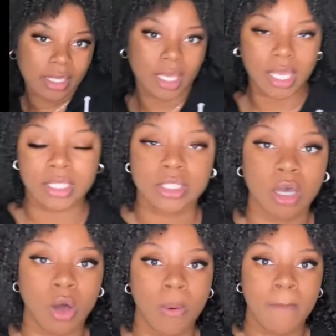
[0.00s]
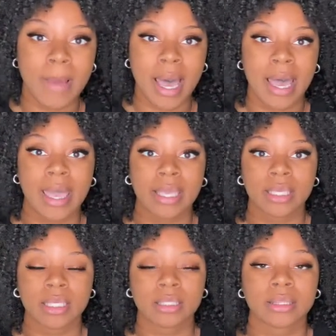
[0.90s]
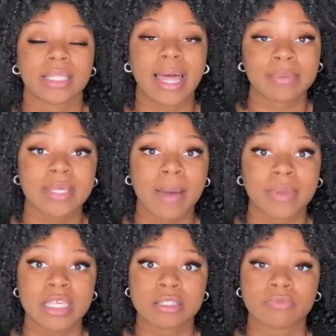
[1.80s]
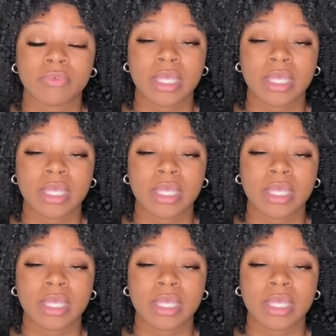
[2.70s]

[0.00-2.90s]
And so the laptop is